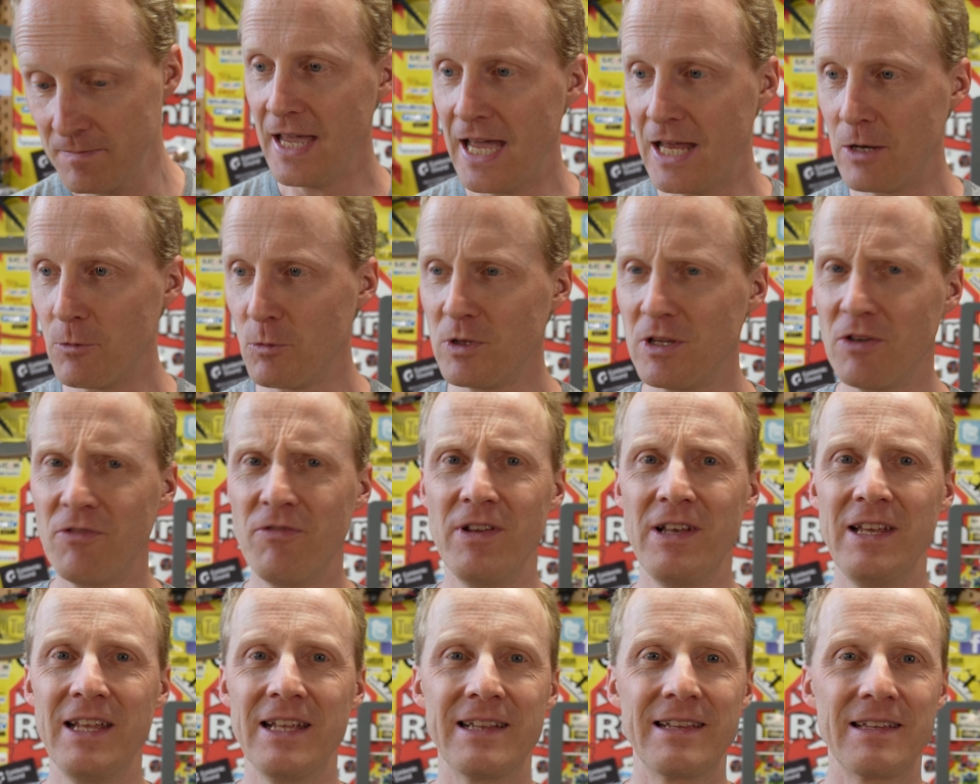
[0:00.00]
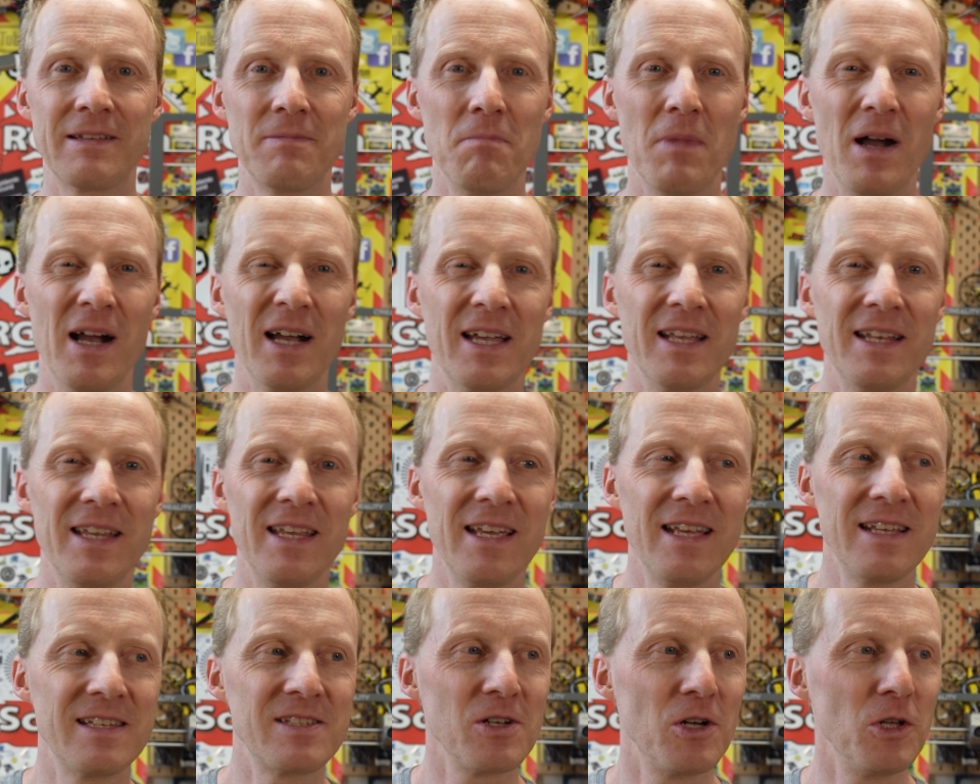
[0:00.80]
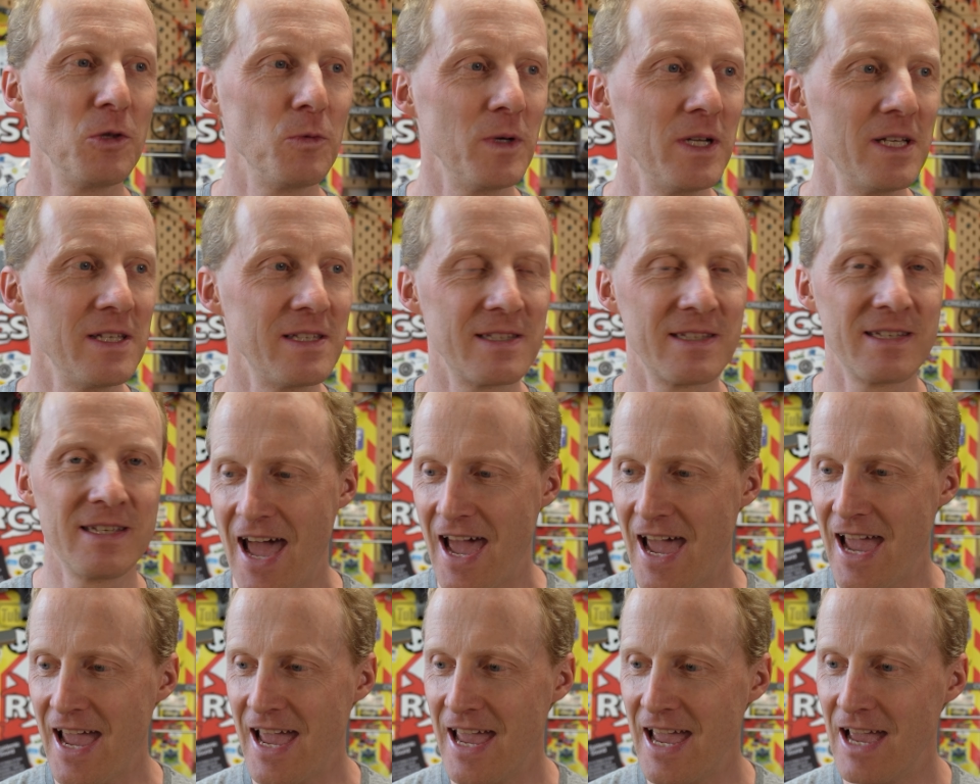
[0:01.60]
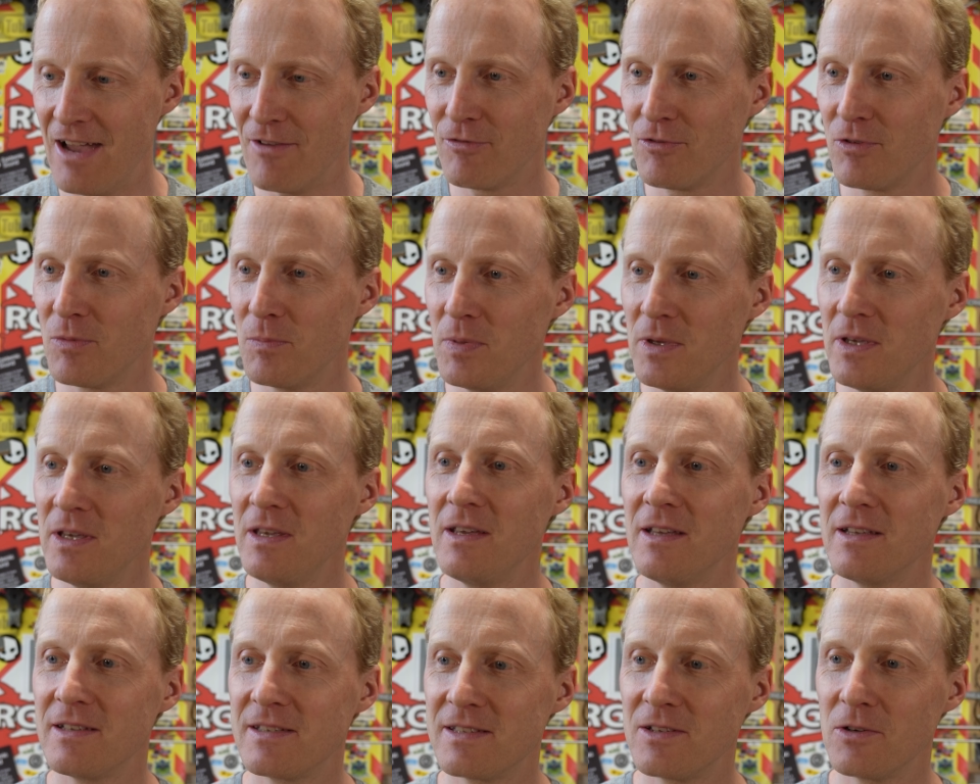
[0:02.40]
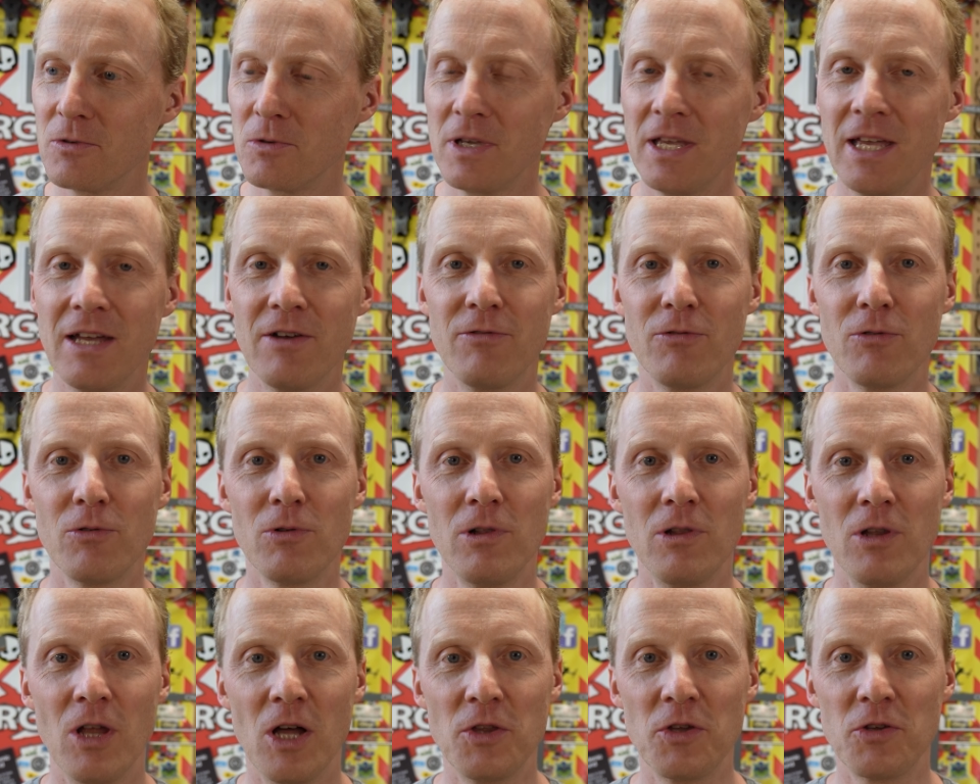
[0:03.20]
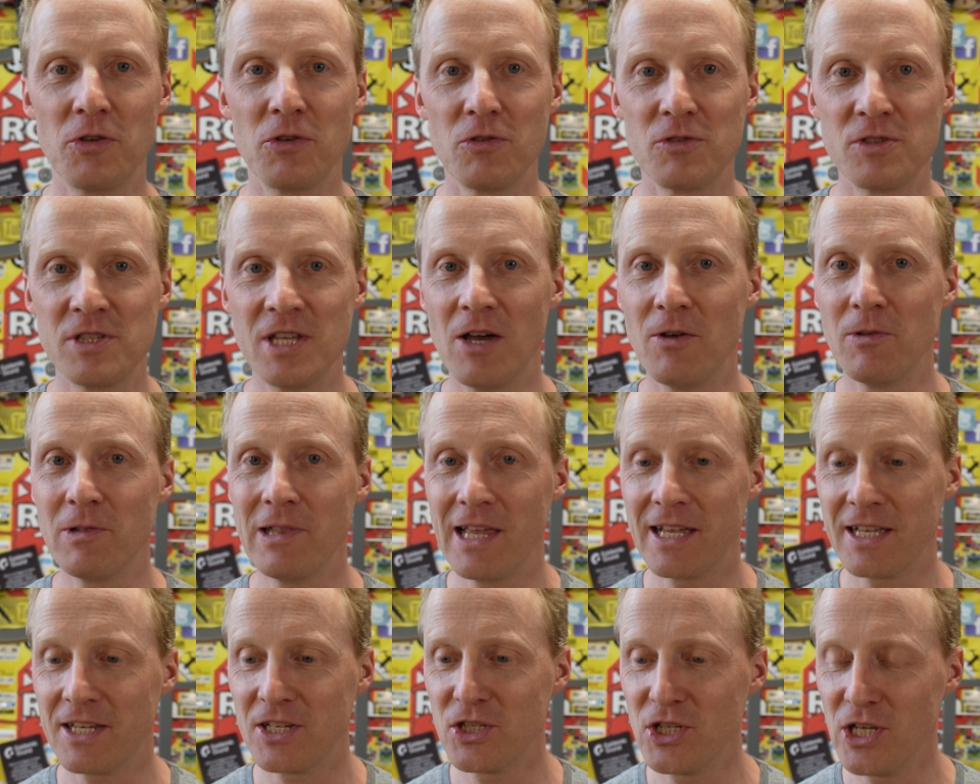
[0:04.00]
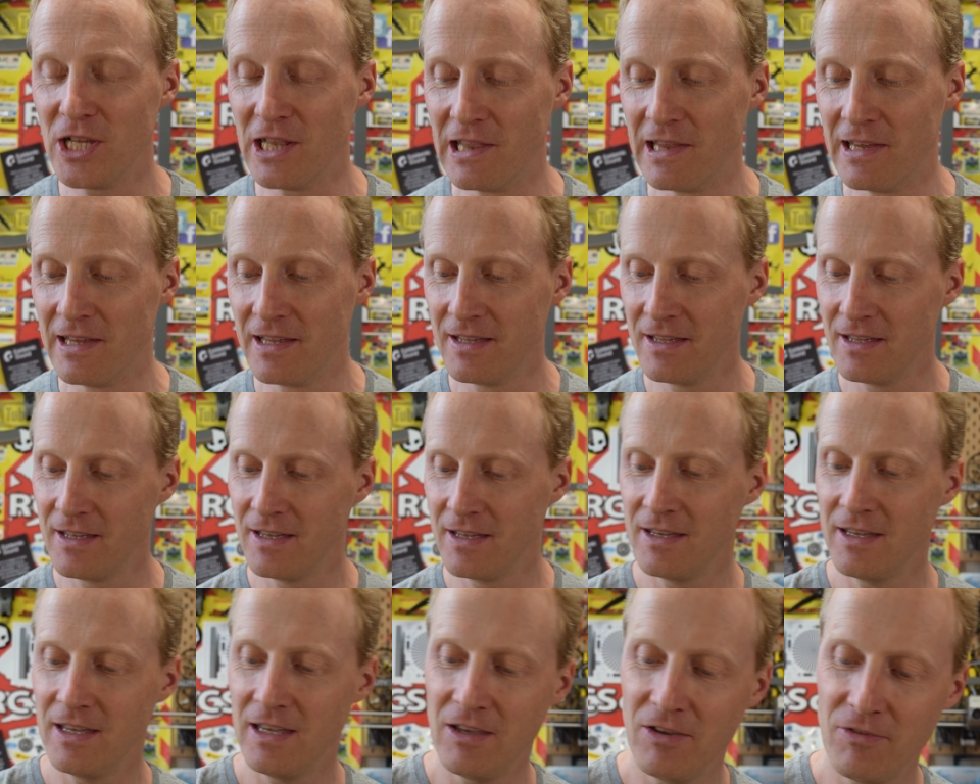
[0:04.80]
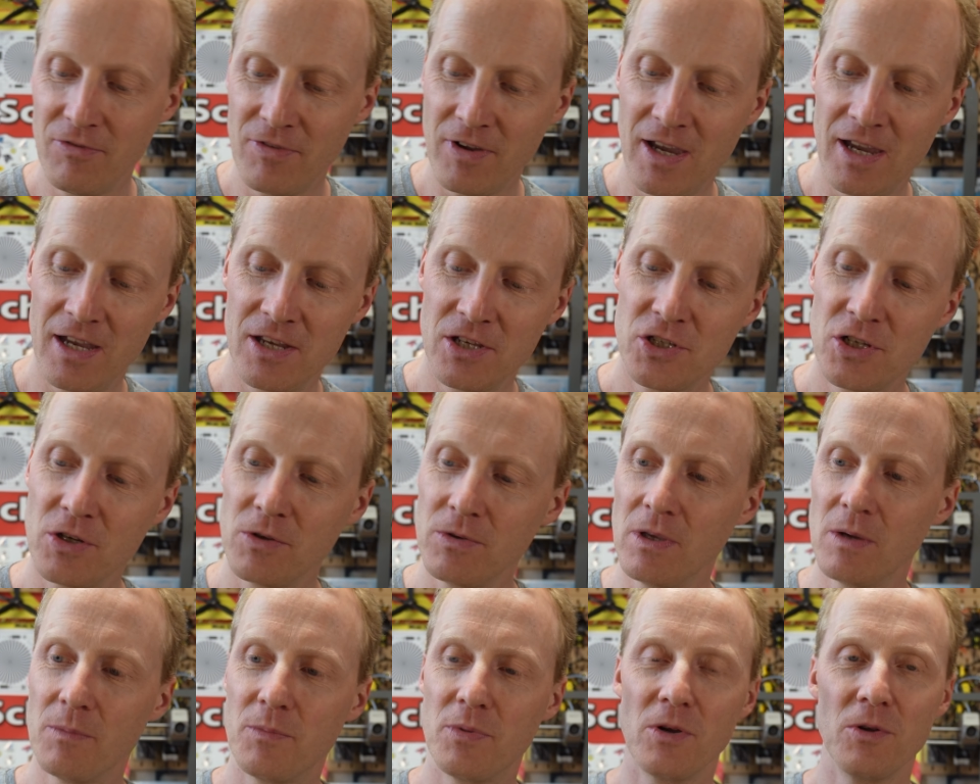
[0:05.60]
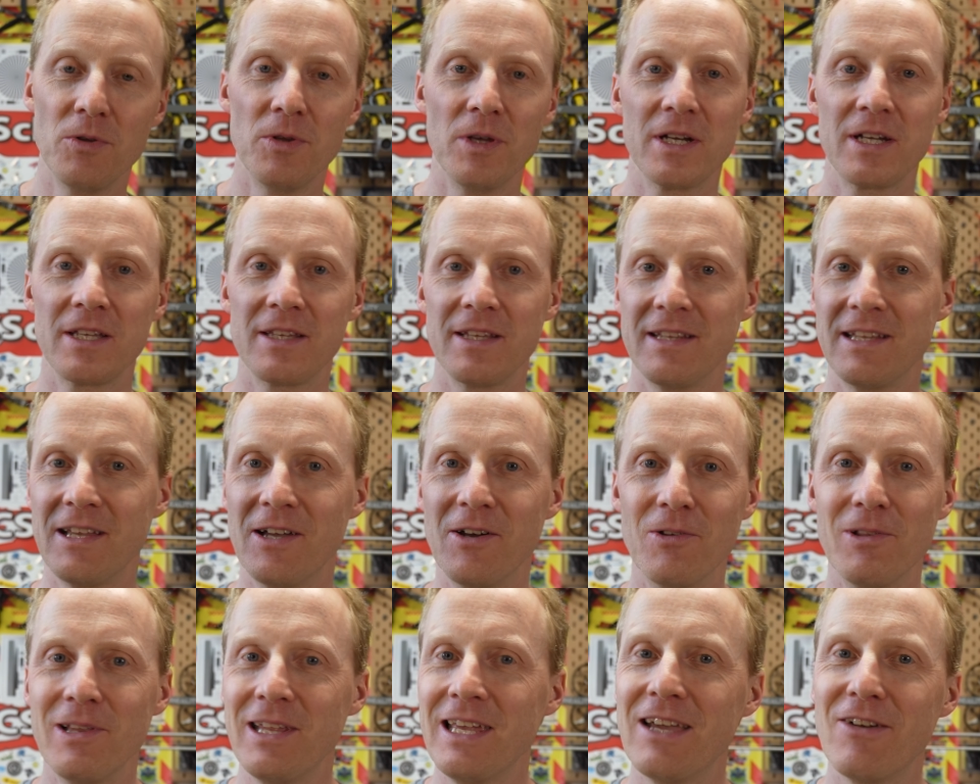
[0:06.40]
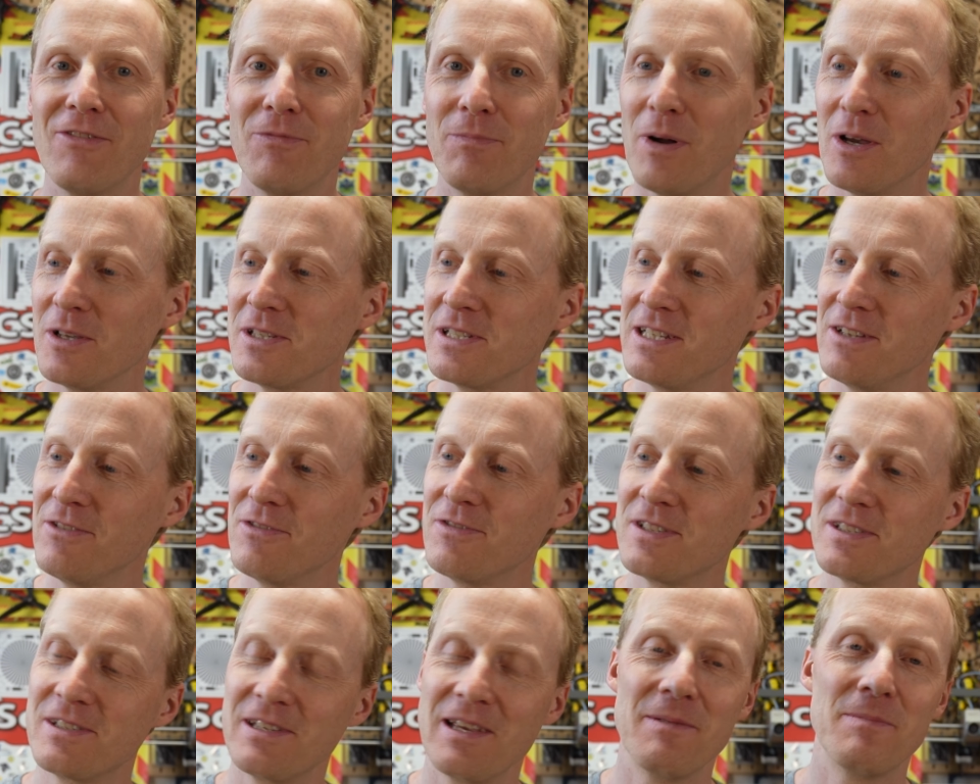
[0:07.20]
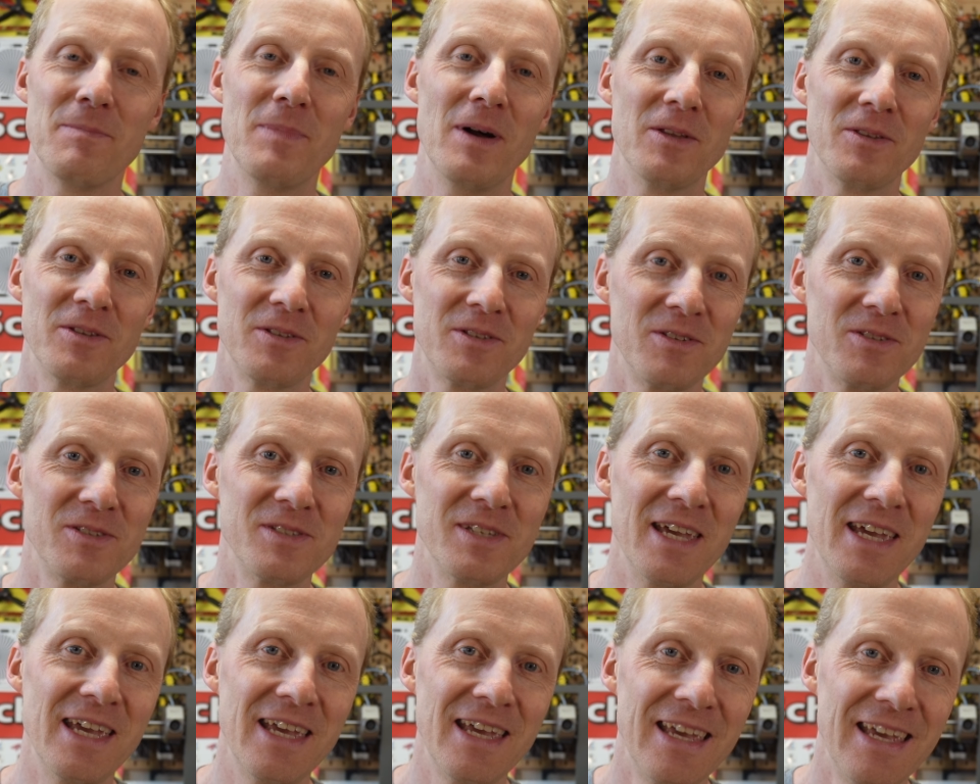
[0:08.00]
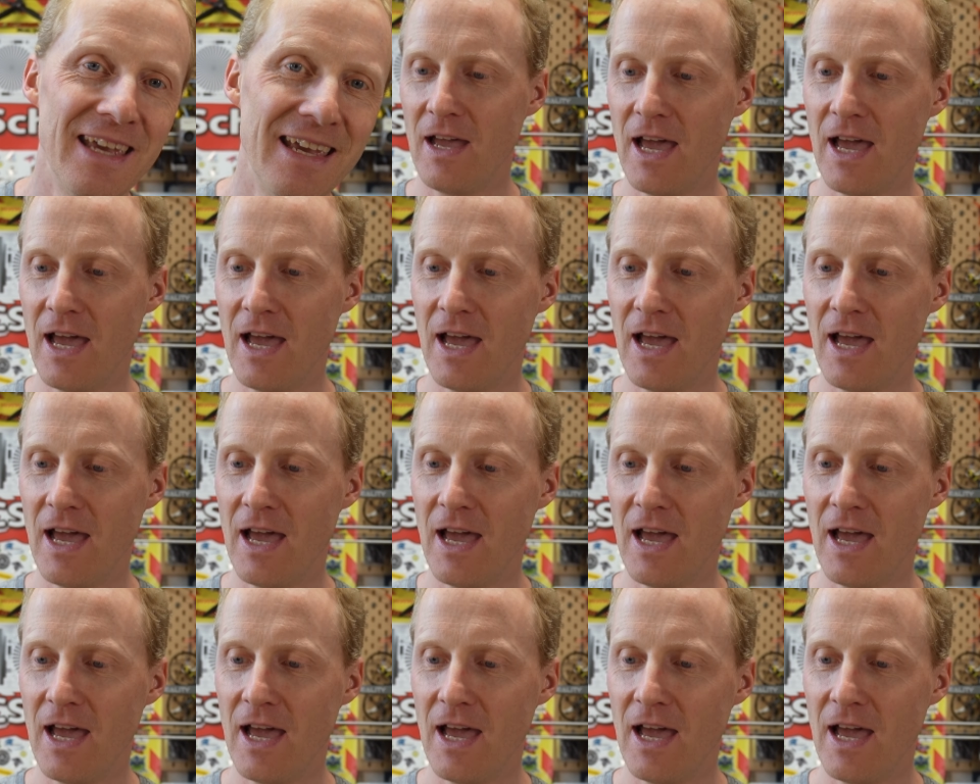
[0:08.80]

And with affiliate marketing, it's always, I have to be so careful not to sound like a shill if I show you a product and only have positives about to say.